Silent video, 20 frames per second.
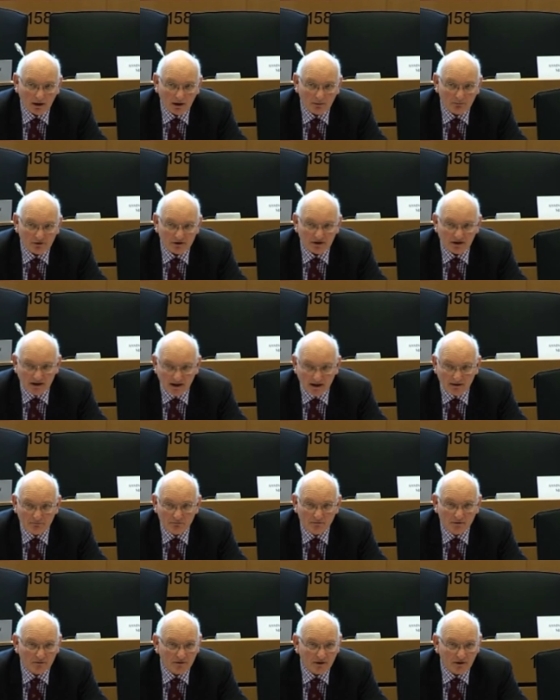But
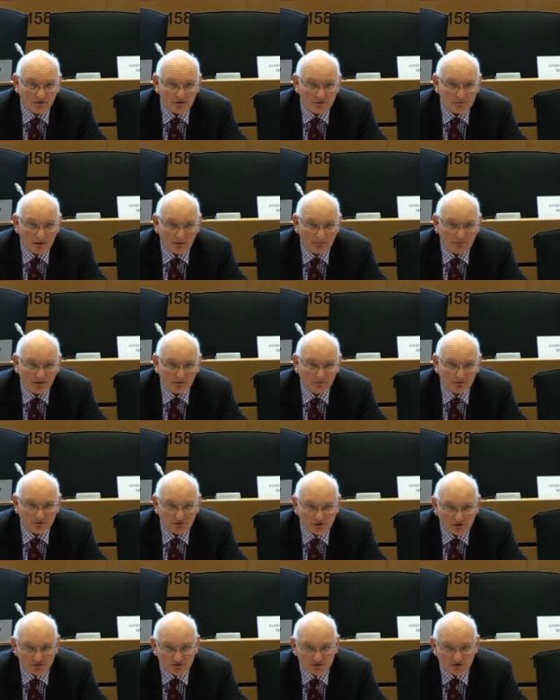again, there is public
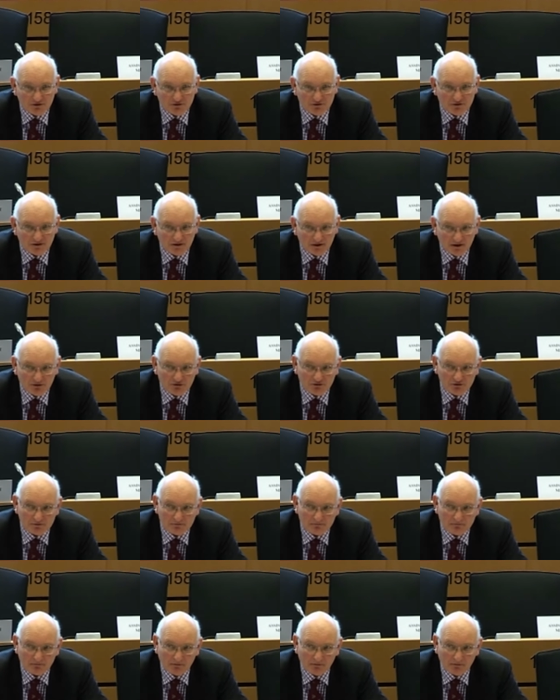resistance to this.